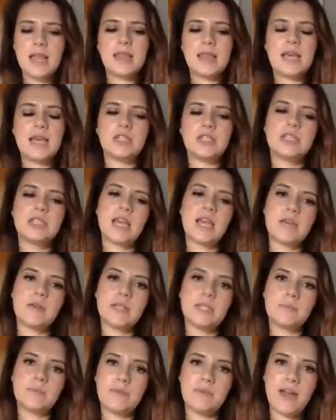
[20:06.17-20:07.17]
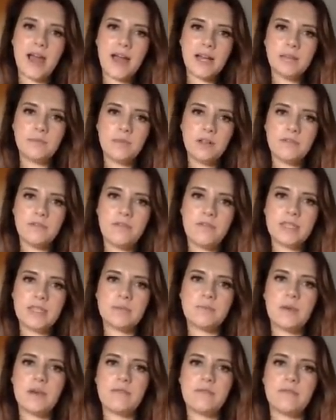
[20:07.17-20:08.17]
Let's just get your spirit animal for
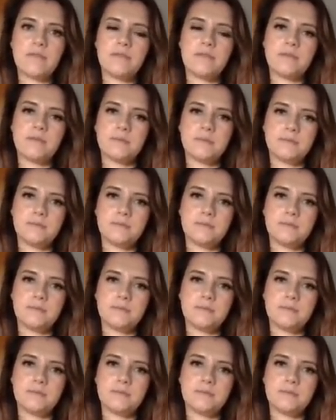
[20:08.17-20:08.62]
this month.